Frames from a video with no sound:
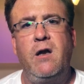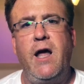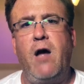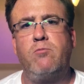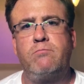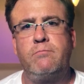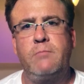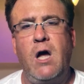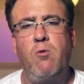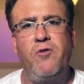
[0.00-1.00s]
Now,
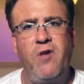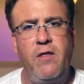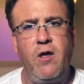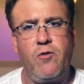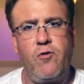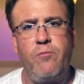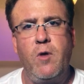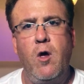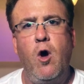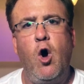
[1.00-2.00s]
I will say this:
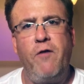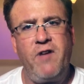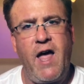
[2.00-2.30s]
off